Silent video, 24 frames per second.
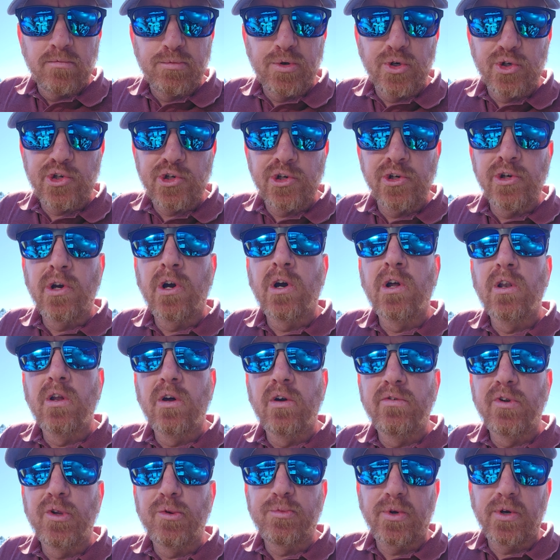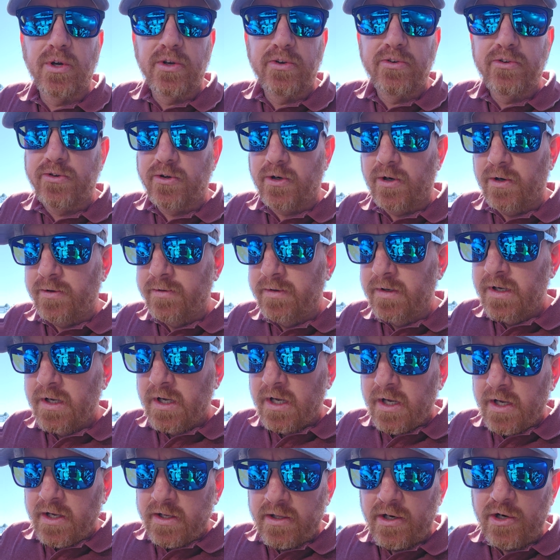pushing you all over the place. So
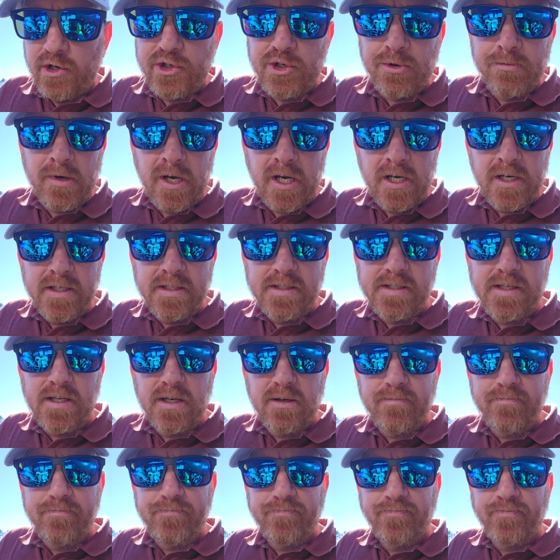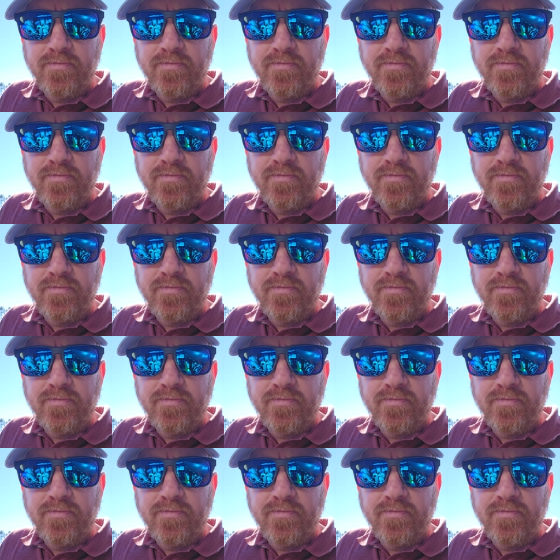there's your maintenance tip.